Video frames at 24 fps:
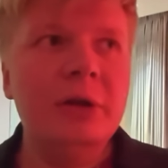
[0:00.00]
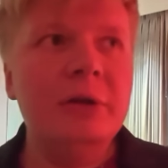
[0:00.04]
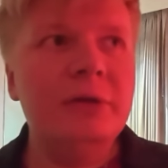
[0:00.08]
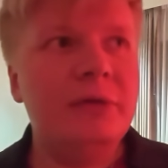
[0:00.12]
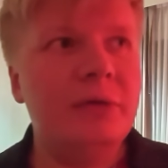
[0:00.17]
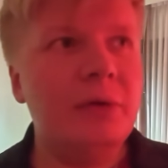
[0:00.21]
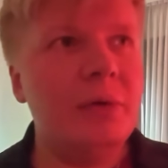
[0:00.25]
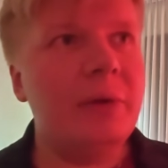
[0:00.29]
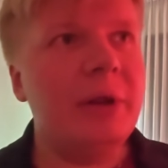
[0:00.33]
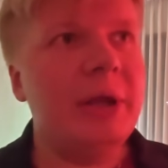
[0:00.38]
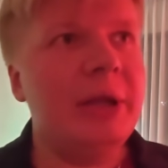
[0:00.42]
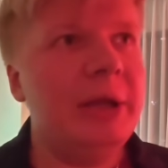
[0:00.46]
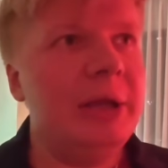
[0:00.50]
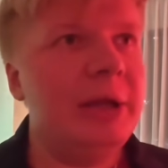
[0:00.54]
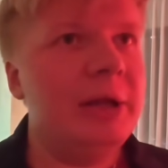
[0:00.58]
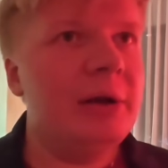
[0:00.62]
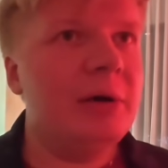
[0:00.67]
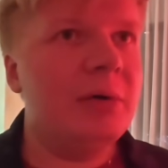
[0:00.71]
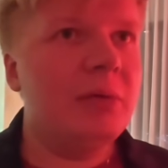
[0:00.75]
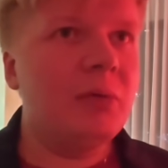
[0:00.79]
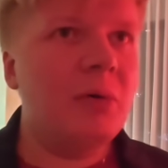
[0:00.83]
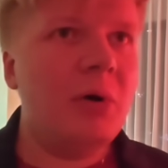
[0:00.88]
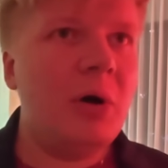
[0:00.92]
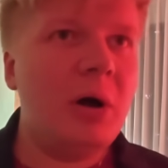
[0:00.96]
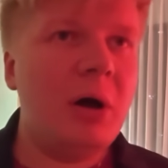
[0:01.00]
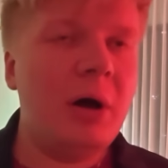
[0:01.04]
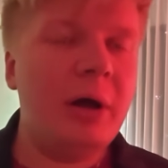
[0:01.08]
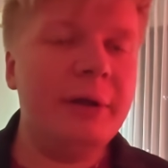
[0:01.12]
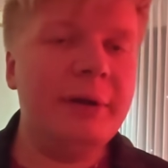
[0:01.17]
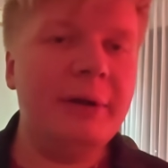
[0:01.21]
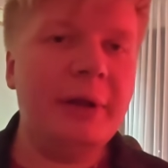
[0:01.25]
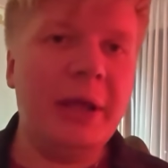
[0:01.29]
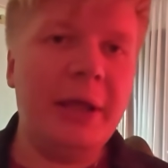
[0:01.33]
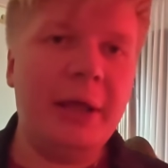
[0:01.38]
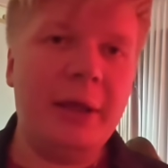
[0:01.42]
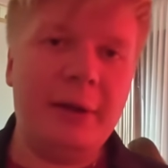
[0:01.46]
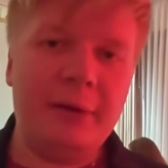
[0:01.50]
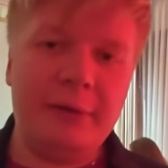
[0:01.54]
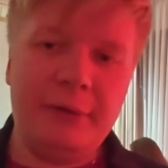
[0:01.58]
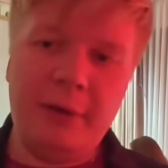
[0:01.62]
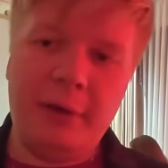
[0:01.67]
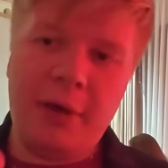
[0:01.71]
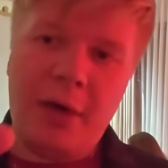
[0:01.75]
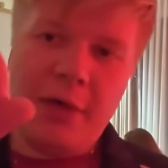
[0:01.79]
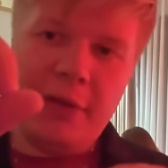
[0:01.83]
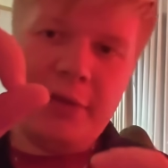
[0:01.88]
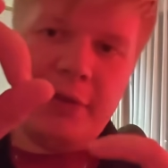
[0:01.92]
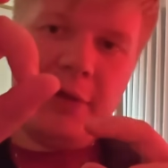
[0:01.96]
So they need a rod and
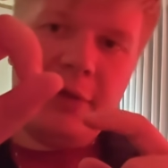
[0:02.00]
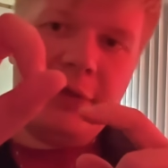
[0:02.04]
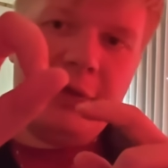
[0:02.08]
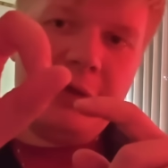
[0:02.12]
the